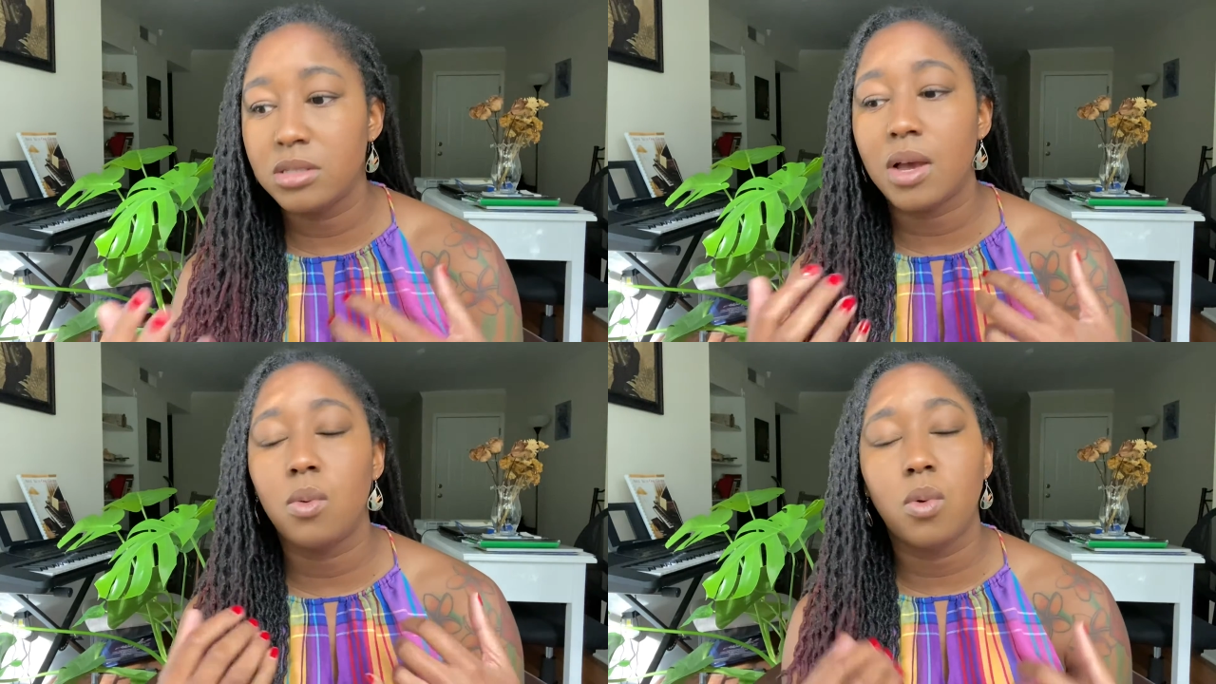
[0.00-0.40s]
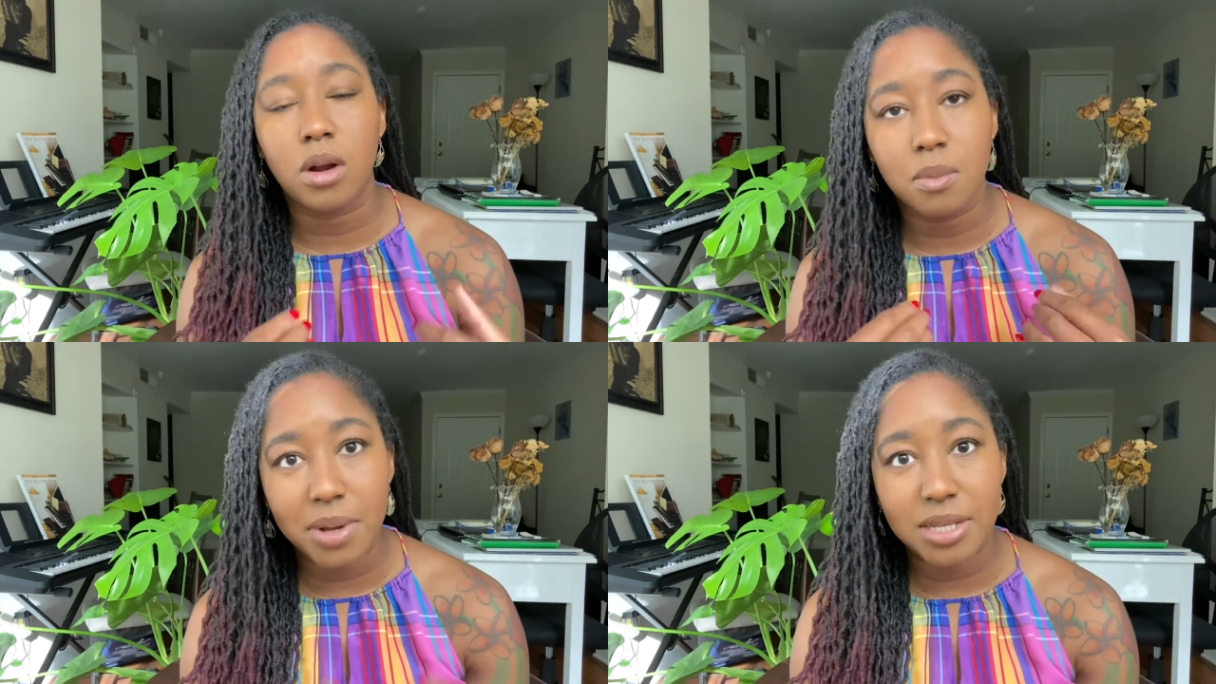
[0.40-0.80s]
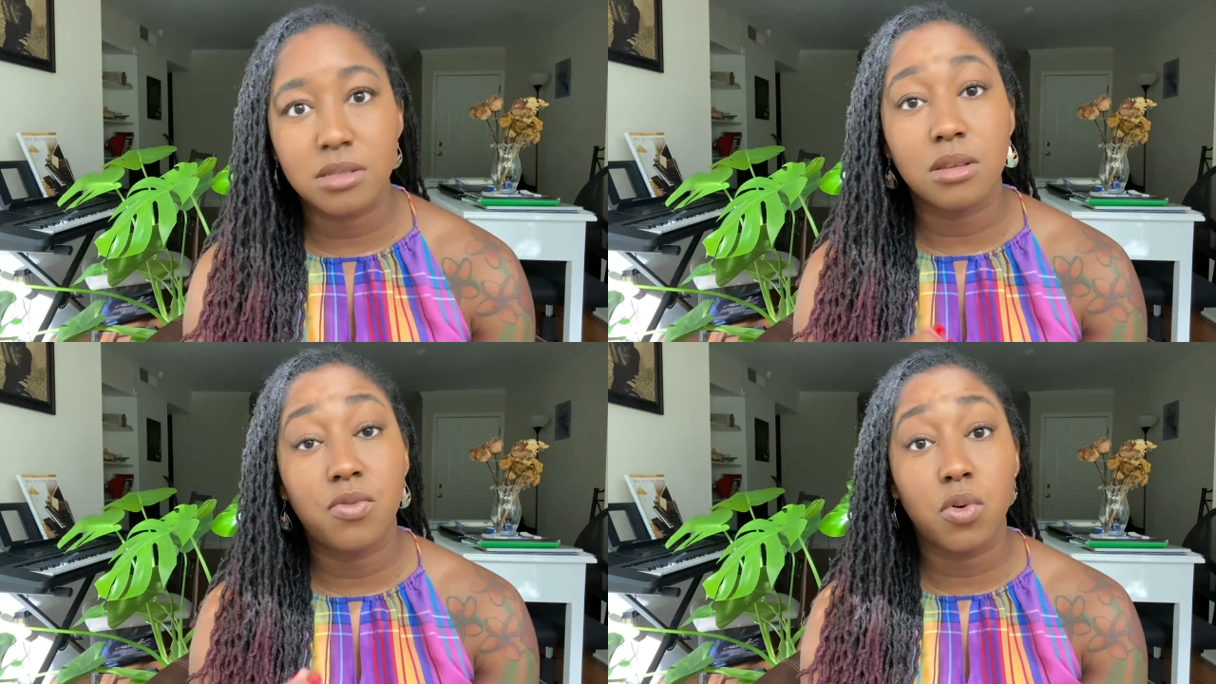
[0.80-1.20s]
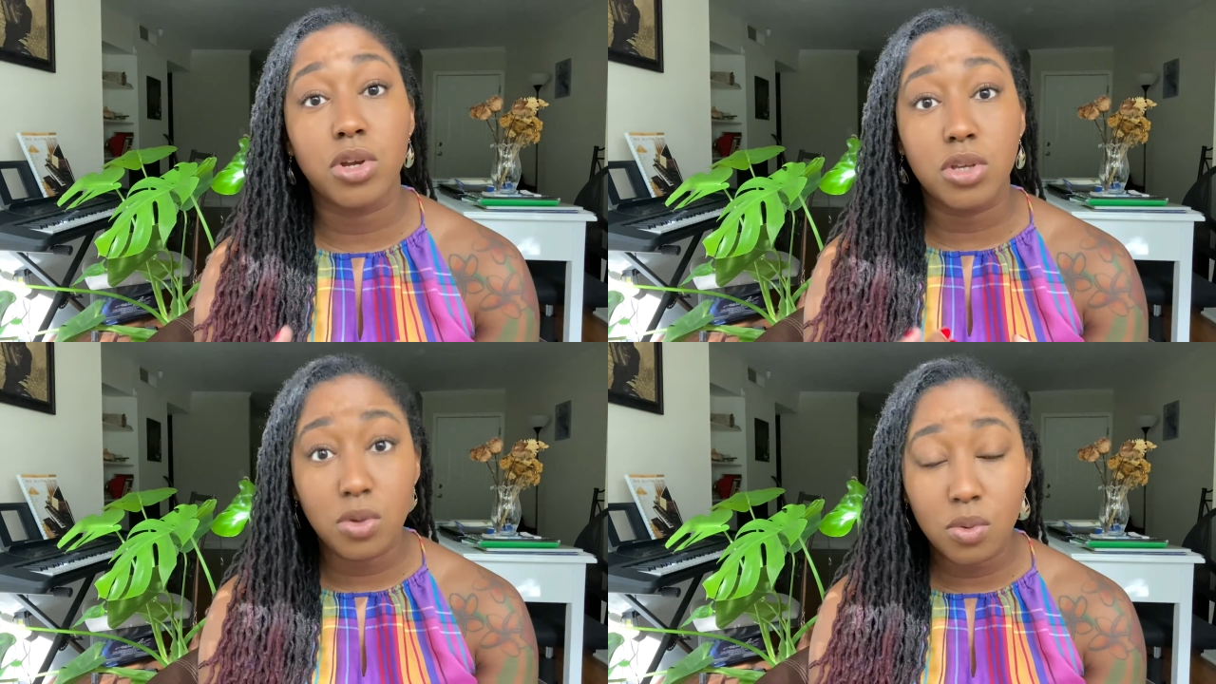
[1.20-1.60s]
that work best for
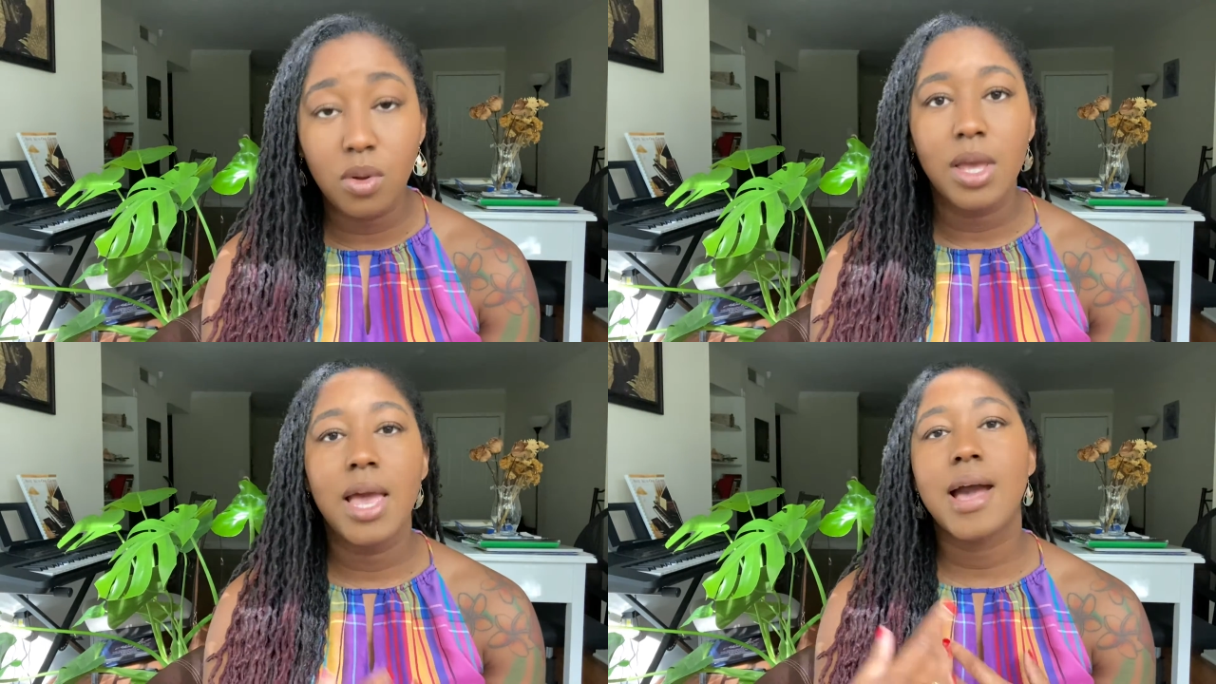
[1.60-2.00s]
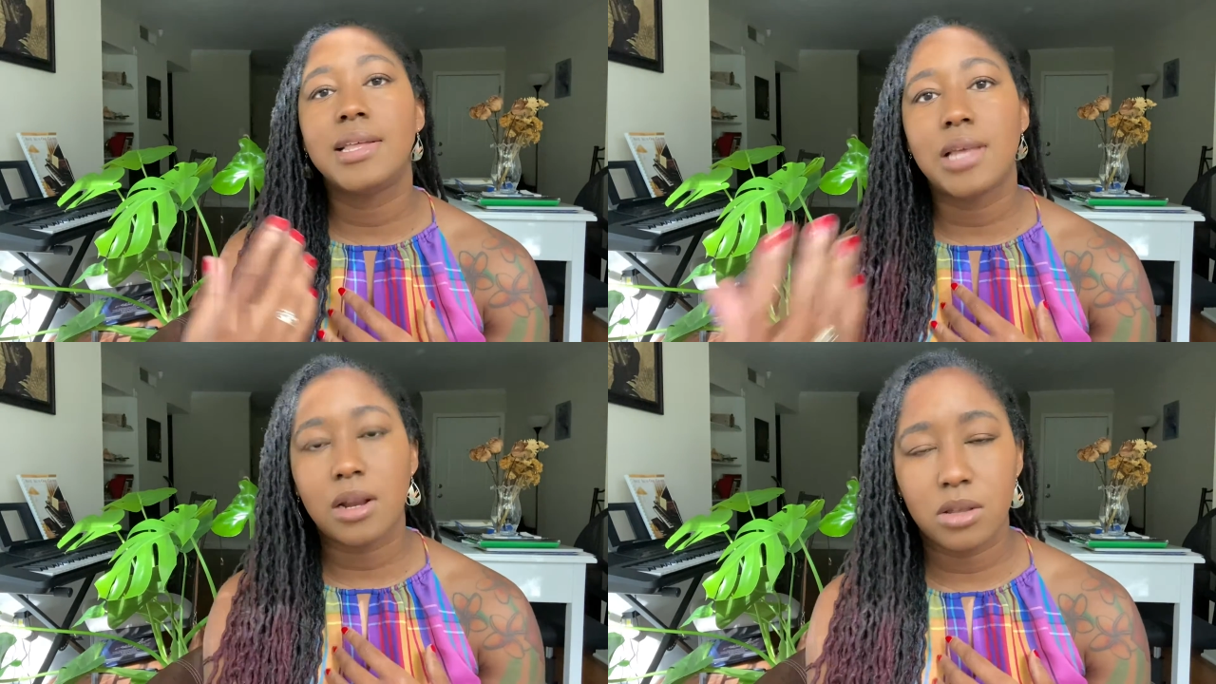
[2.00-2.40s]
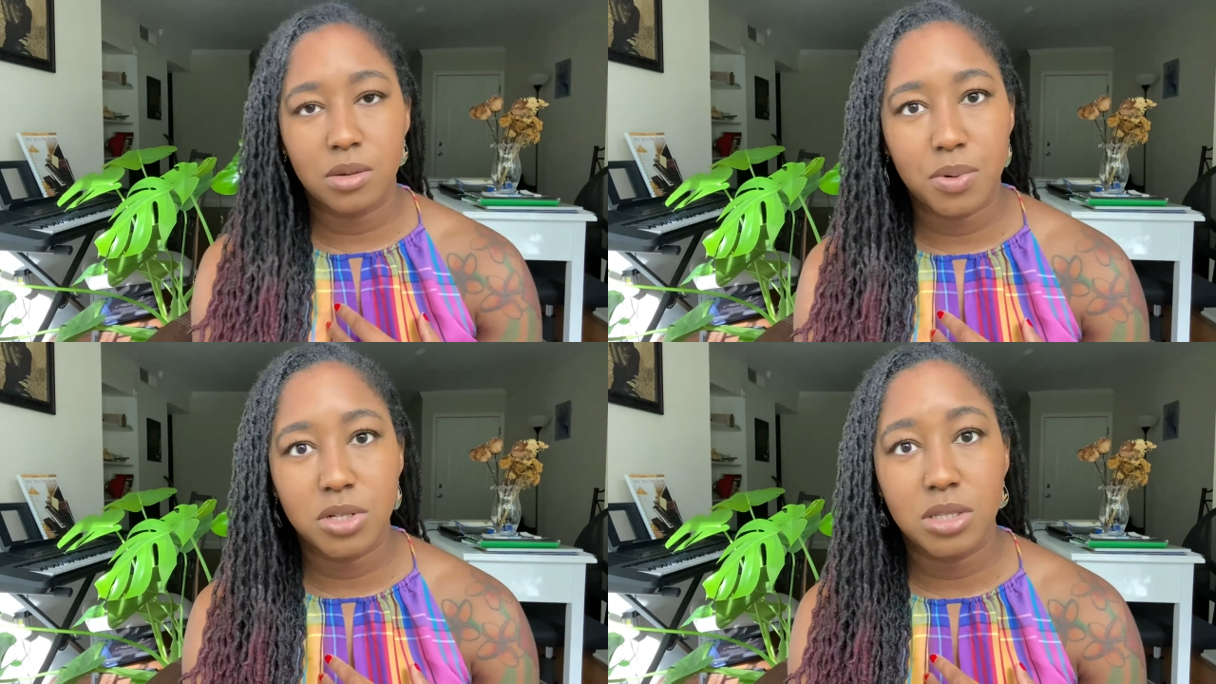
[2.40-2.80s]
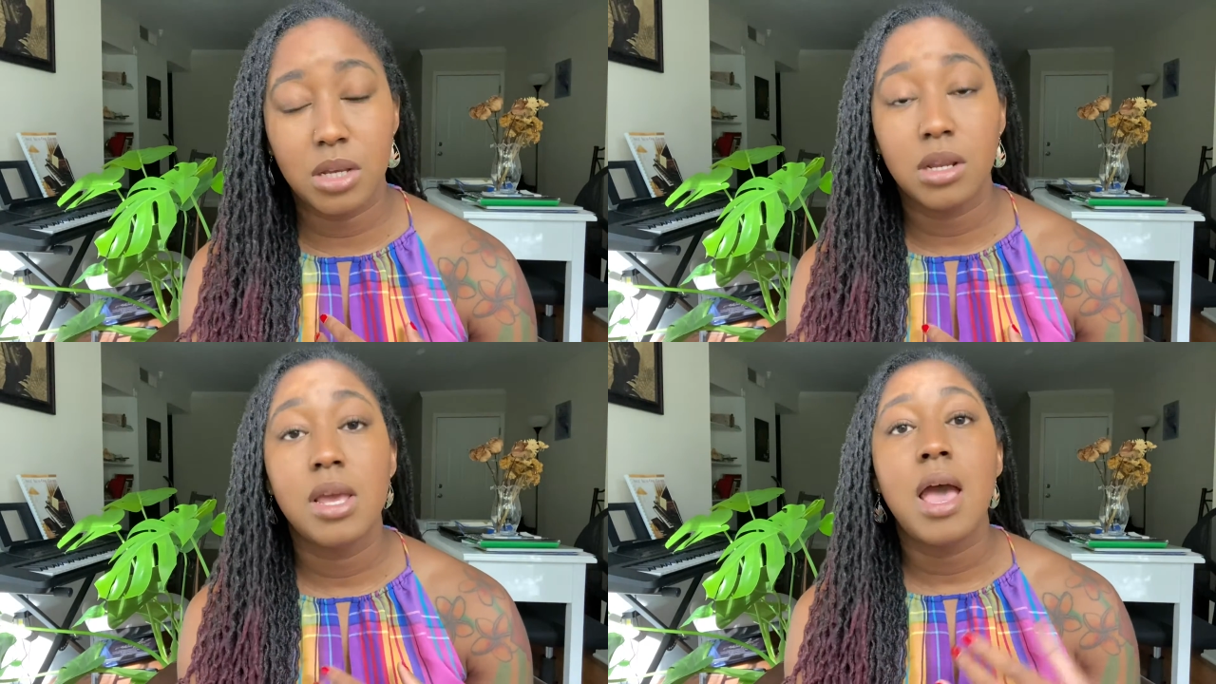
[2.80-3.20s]
you and that other person.